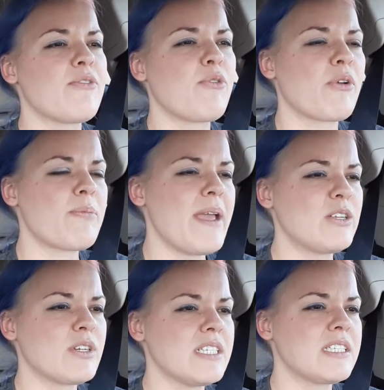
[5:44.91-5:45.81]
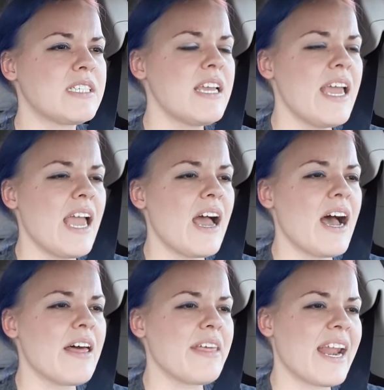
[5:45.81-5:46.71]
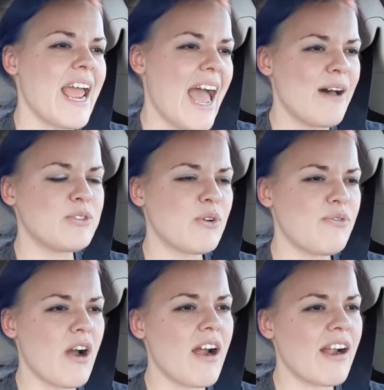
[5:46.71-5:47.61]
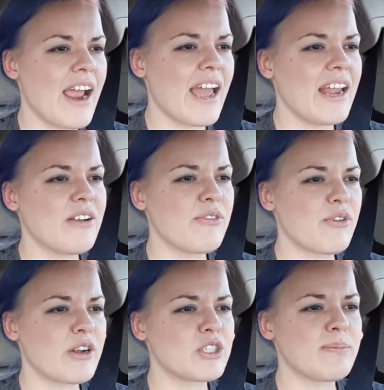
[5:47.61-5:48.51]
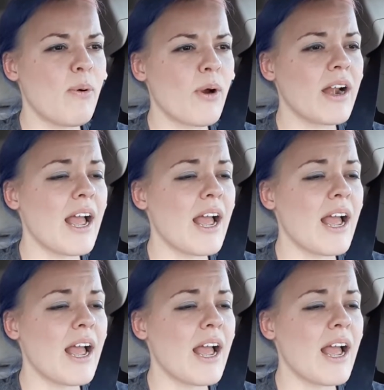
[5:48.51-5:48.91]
for the patrons that I have so far and for your support.